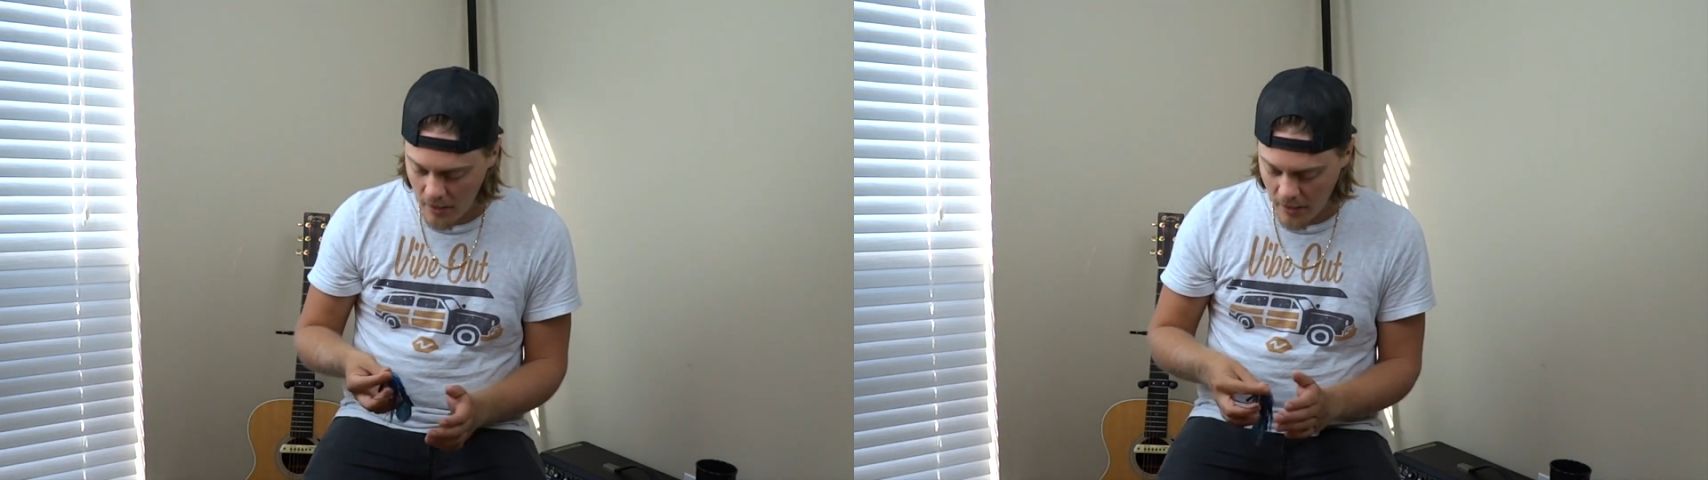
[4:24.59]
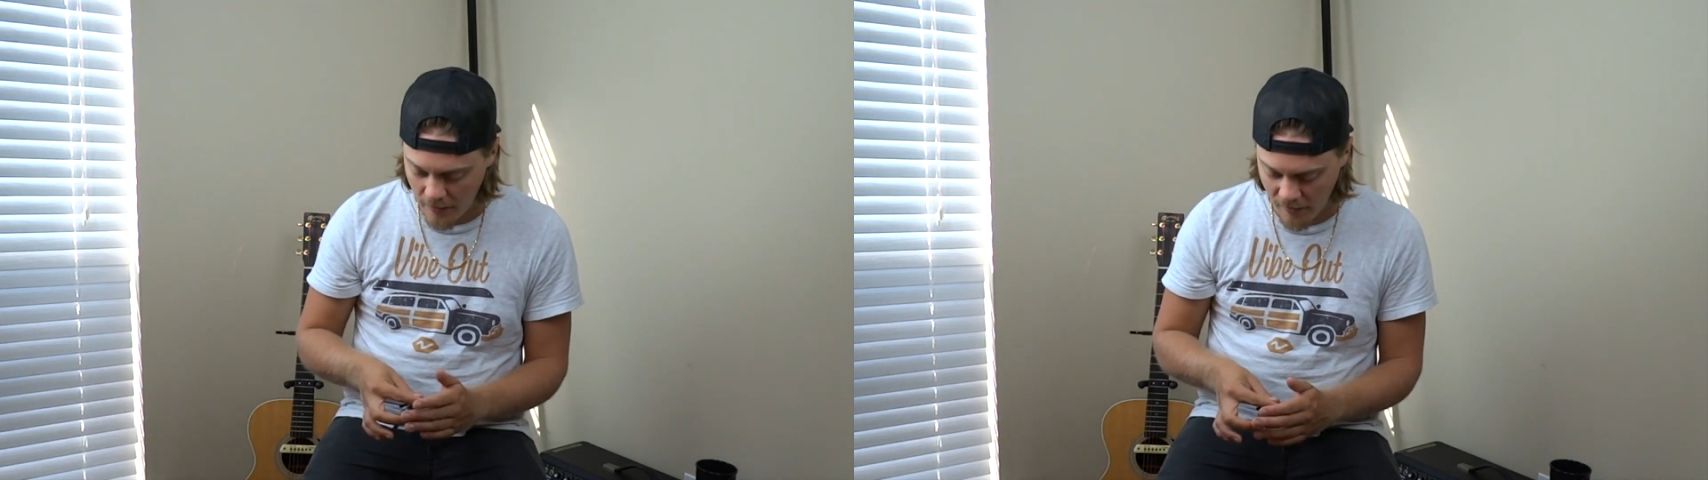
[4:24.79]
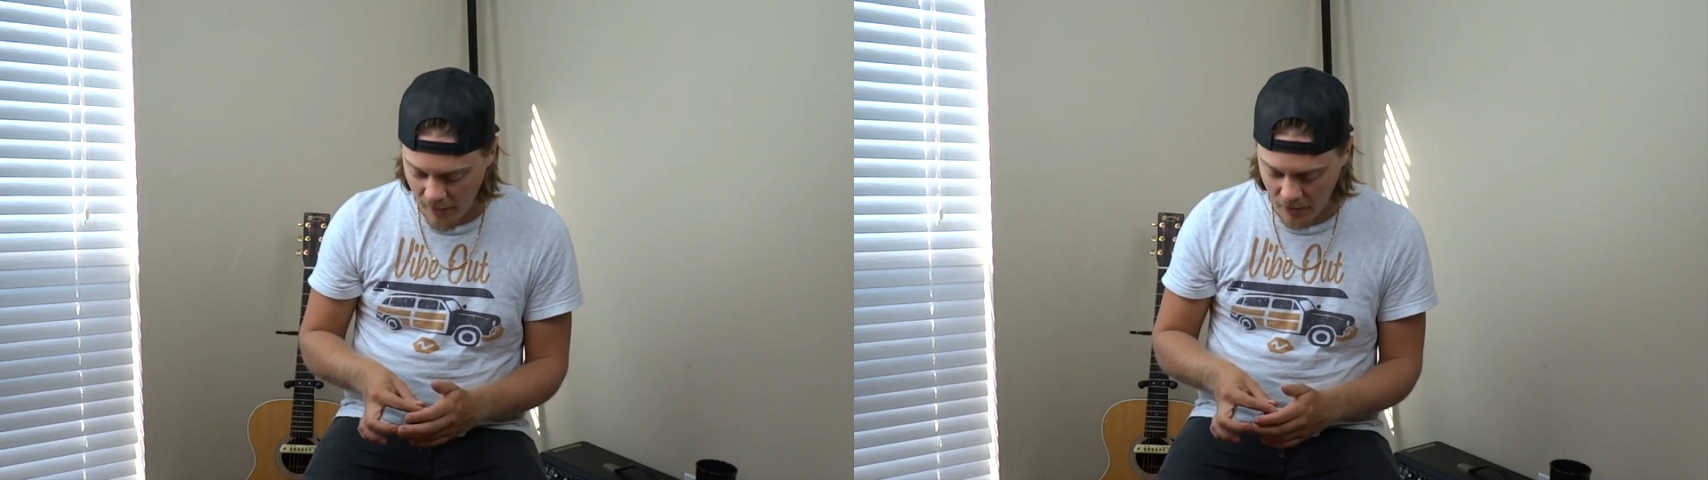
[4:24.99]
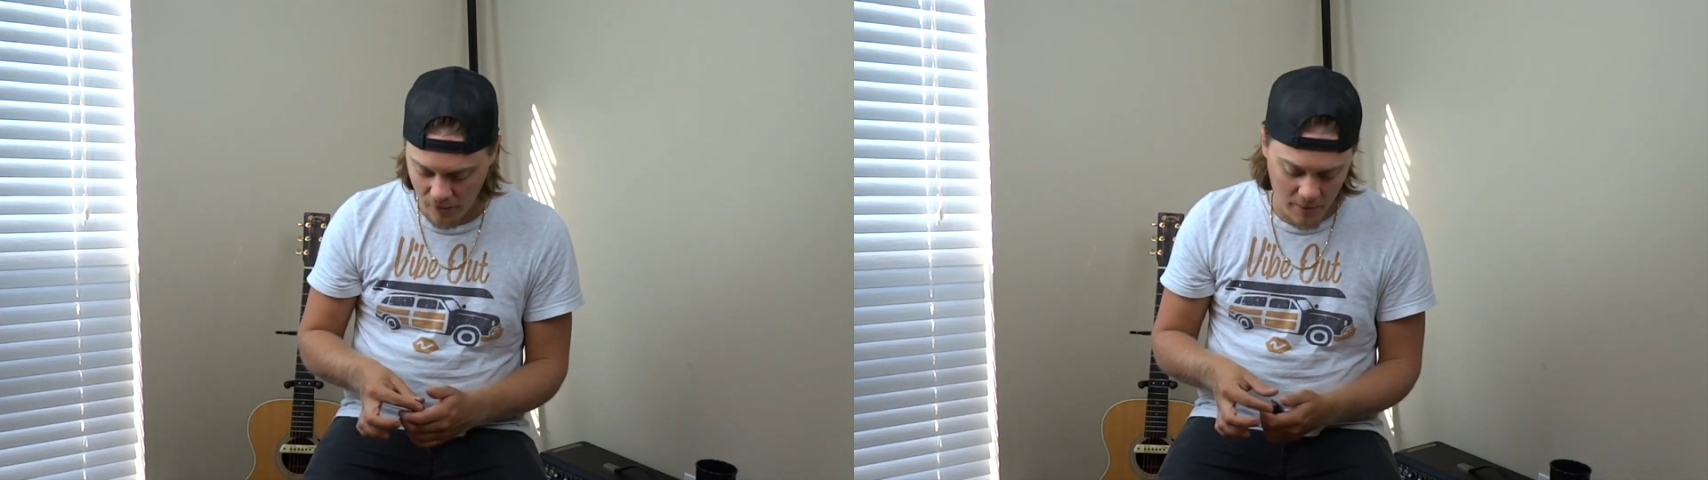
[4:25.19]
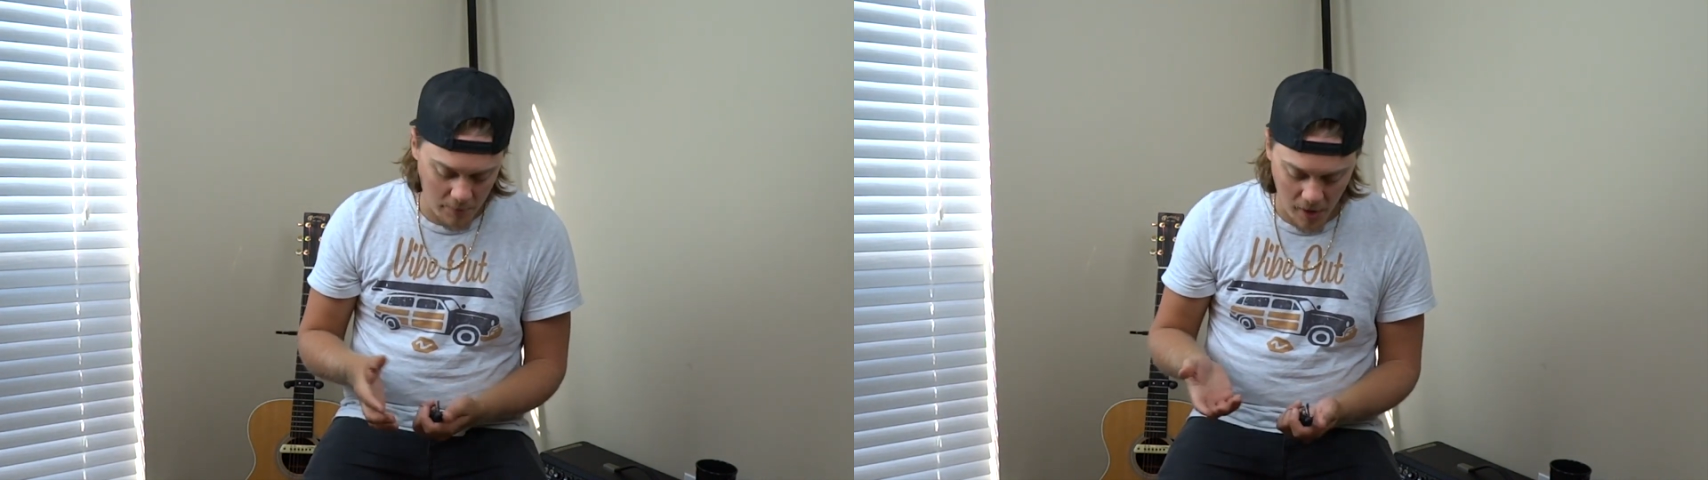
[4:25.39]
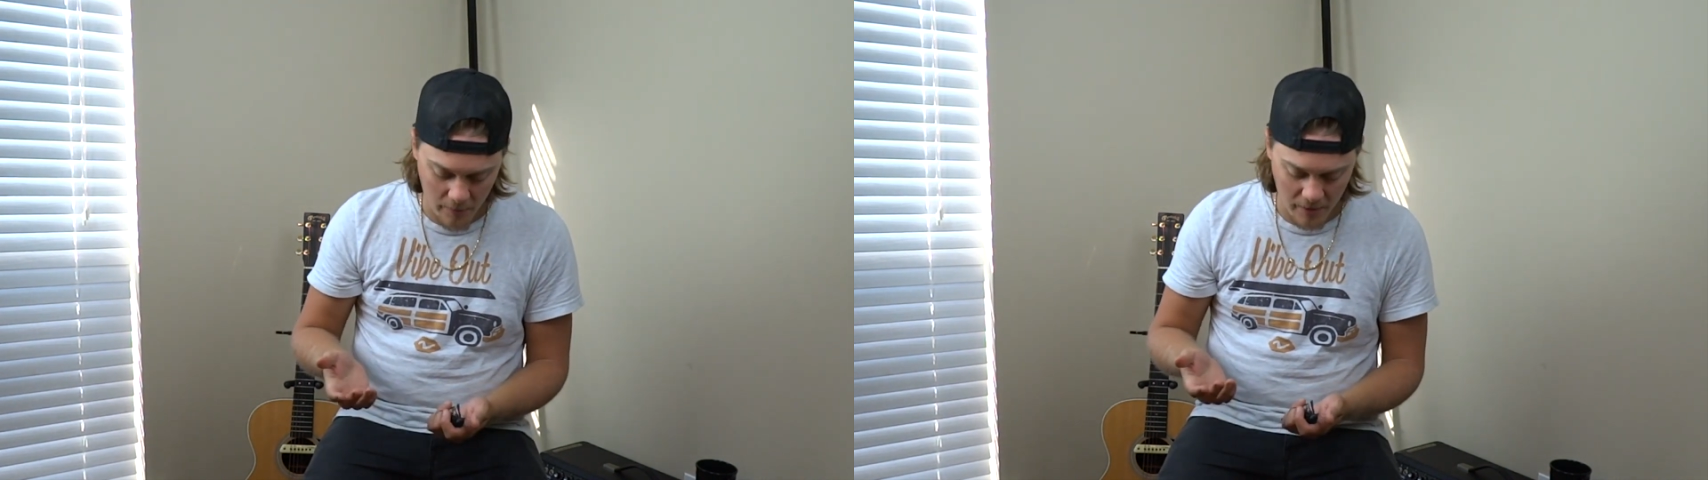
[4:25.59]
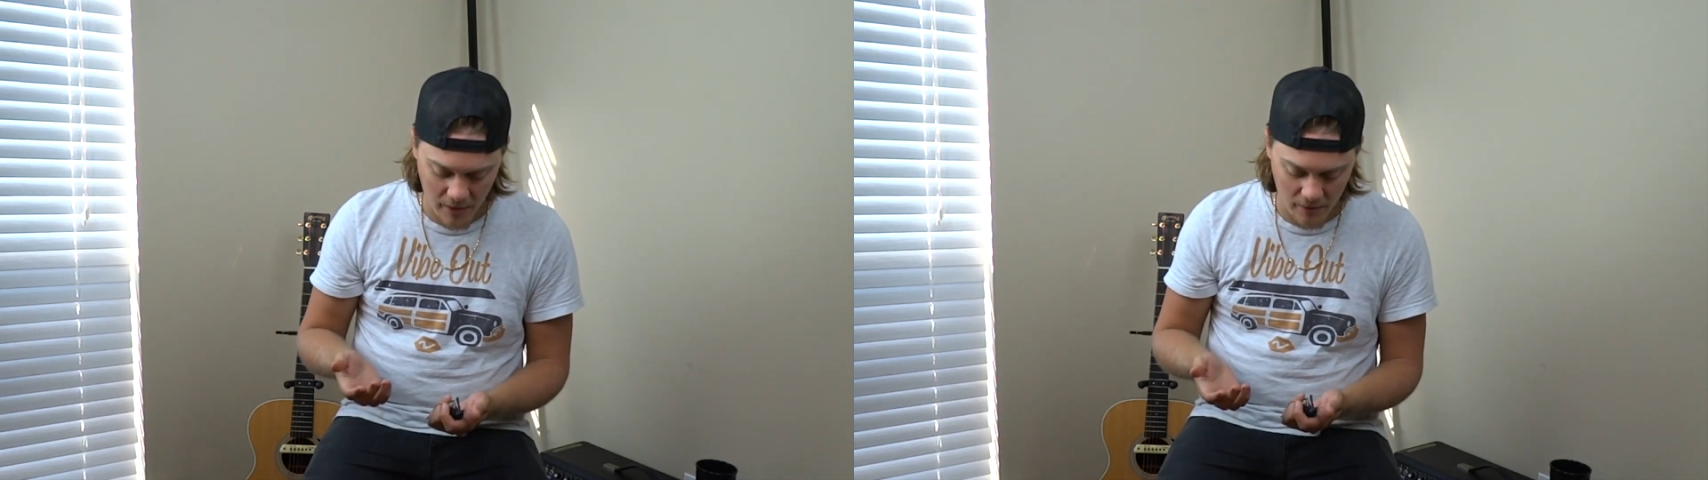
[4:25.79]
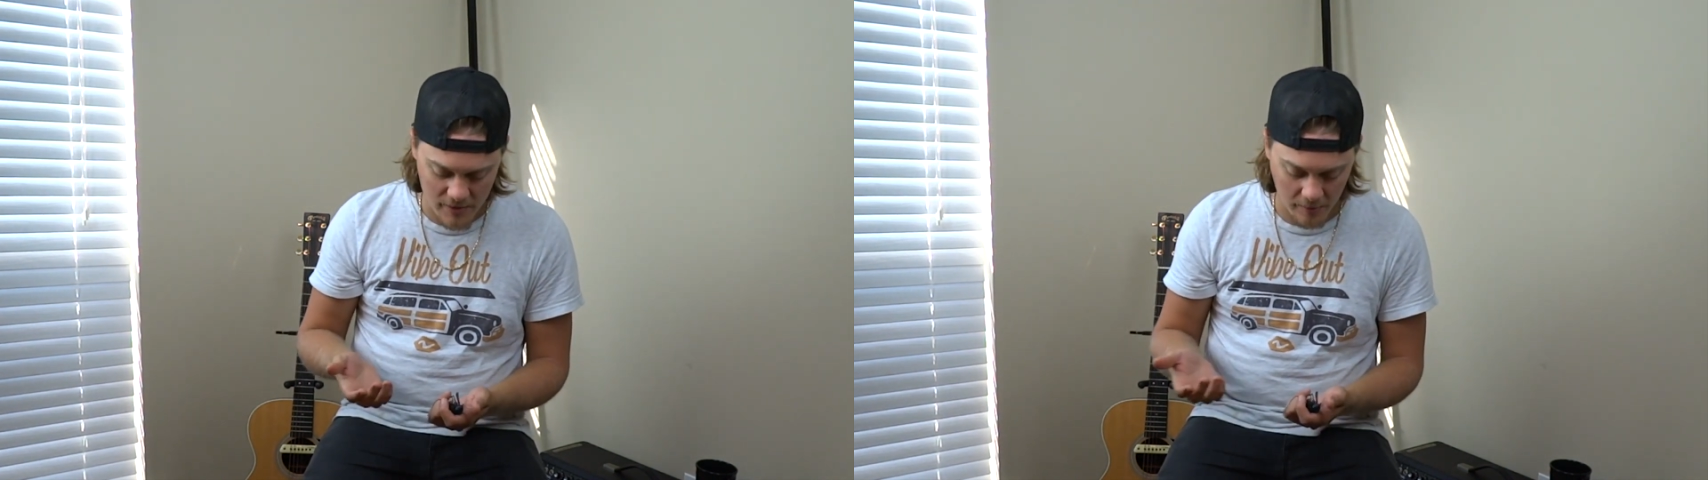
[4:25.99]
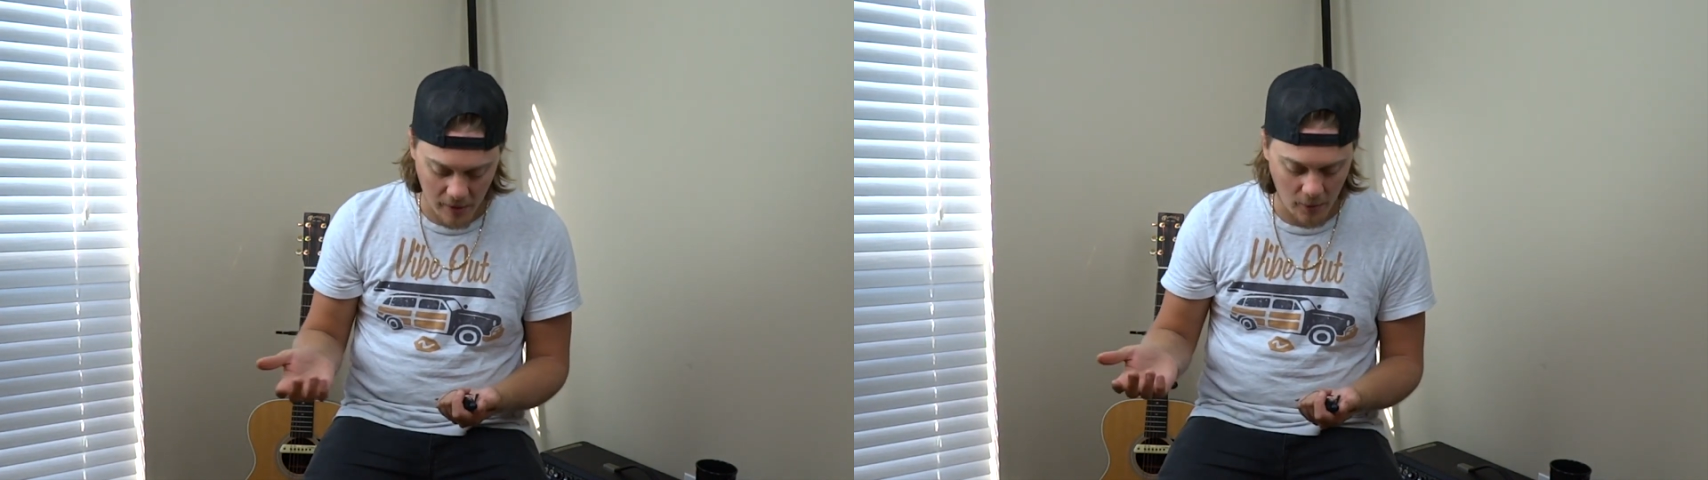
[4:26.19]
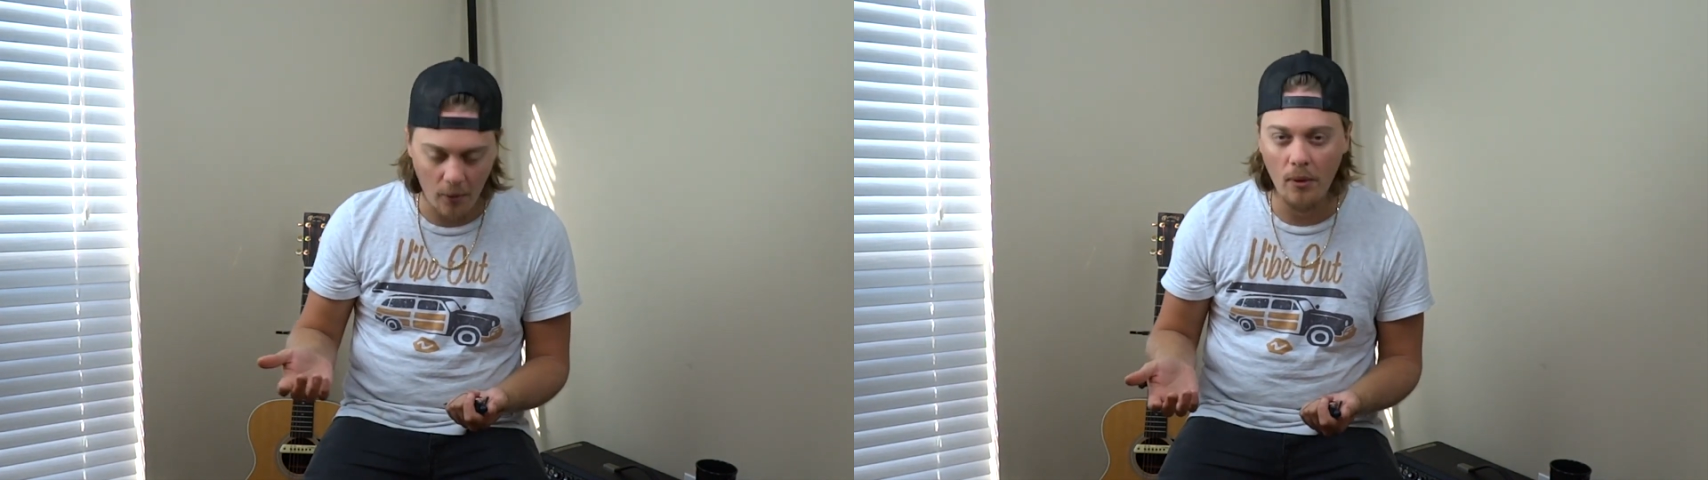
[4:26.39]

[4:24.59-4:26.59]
and then like green pumpkin or some kind of